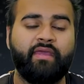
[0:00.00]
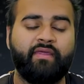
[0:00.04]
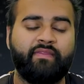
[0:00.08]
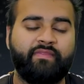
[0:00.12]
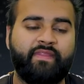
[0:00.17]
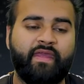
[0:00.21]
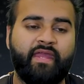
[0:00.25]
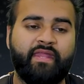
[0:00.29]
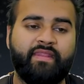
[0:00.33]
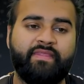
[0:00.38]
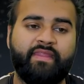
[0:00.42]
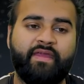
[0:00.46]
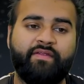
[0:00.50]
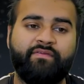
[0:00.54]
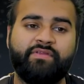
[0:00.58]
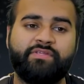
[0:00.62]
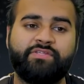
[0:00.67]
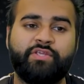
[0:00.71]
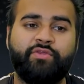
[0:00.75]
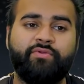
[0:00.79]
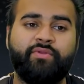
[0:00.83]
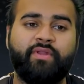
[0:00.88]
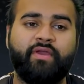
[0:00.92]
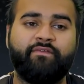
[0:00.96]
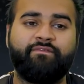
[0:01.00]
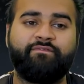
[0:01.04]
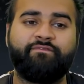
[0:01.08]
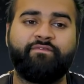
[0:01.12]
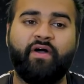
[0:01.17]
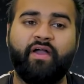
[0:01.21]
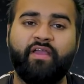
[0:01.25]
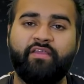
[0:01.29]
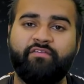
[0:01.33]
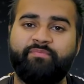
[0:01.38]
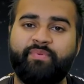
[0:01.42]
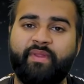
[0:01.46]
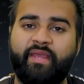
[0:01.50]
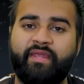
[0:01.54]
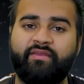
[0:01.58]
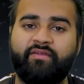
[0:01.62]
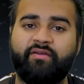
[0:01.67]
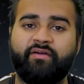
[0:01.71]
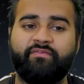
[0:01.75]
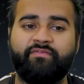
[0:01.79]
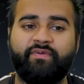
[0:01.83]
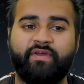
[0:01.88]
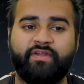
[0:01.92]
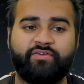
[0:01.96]
Then there is a unit of 5 Blade
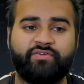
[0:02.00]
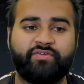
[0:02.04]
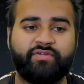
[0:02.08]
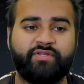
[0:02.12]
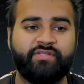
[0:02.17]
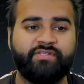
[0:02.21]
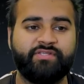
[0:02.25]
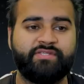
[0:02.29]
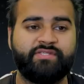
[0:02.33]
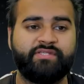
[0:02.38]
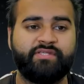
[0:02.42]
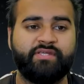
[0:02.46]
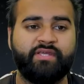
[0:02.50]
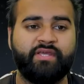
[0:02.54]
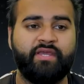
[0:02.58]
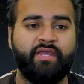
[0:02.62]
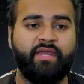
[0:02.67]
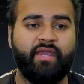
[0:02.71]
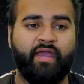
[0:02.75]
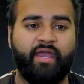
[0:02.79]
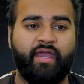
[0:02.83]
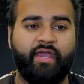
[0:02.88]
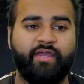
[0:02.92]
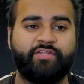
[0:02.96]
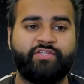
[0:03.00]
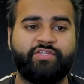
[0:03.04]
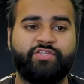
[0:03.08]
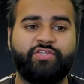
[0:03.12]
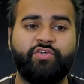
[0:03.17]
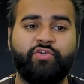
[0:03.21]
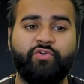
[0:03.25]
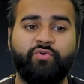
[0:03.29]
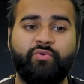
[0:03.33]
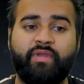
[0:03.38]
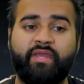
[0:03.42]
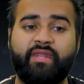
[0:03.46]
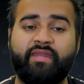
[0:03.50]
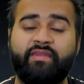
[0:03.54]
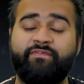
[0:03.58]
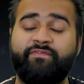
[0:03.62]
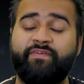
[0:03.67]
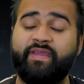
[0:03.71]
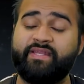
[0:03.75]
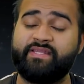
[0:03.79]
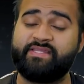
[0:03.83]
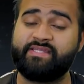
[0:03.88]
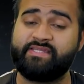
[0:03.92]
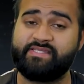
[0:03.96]
Guard veterans, 2
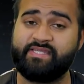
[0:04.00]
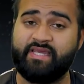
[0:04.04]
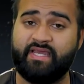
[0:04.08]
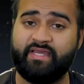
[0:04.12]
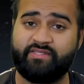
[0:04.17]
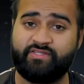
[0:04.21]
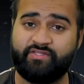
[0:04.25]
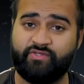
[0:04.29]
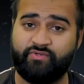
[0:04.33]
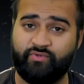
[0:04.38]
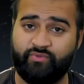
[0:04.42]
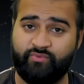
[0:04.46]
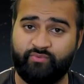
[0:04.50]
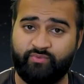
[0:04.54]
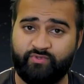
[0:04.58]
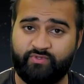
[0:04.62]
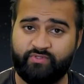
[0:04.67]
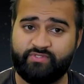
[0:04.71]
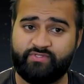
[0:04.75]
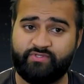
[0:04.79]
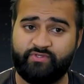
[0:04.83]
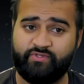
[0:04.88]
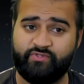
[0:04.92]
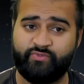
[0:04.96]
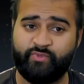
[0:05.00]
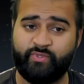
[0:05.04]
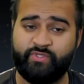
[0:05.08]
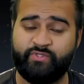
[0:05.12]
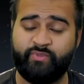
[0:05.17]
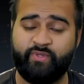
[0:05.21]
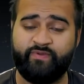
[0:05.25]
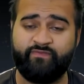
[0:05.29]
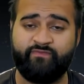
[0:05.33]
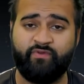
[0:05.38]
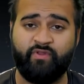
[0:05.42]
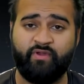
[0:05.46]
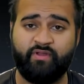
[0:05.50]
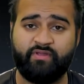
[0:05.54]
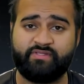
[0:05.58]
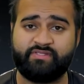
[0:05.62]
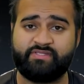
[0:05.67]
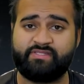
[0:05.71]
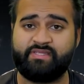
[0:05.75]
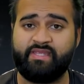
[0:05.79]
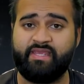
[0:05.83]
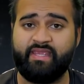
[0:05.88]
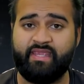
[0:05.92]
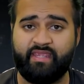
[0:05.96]
Invicta Tactical Warsuits, which we've not
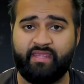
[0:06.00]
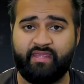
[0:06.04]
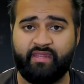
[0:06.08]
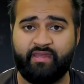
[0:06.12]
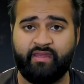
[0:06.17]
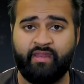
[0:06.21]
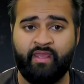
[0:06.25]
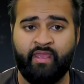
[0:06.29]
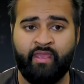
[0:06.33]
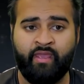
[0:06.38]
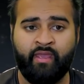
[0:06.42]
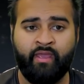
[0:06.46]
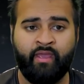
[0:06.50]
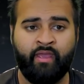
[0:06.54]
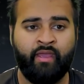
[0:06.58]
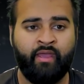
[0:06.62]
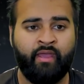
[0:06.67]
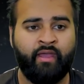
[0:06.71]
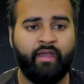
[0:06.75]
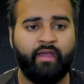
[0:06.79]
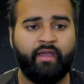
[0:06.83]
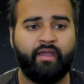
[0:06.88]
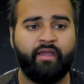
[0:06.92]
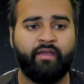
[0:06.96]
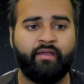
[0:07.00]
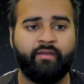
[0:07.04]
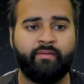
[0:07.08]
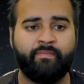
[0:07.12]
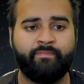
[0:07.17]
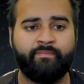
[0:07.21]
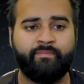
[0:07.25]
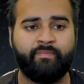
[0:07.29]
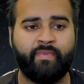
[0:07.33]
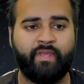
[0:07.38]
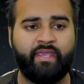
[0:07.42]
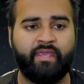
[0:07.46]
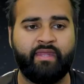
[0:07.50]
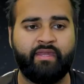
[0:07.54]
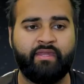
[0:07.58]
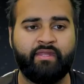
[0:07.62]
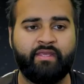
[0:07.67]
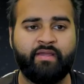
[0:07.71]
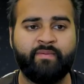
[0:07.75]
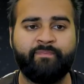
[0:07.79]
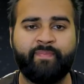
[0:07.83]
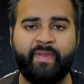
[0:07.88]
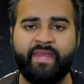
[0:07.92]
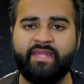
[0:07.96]
seen in
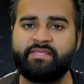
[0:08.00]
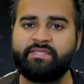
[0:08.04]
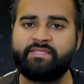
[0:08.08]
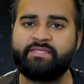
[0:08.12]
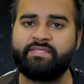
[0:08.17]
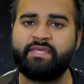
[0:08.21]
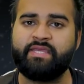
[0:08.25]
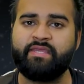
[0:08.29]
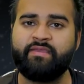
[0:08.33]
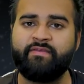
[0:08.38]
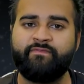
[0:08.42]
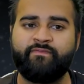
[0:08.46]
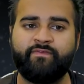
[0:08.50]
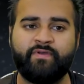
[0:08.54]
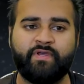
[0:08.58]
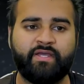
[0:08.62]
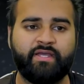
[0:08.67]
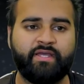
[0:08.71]
competitive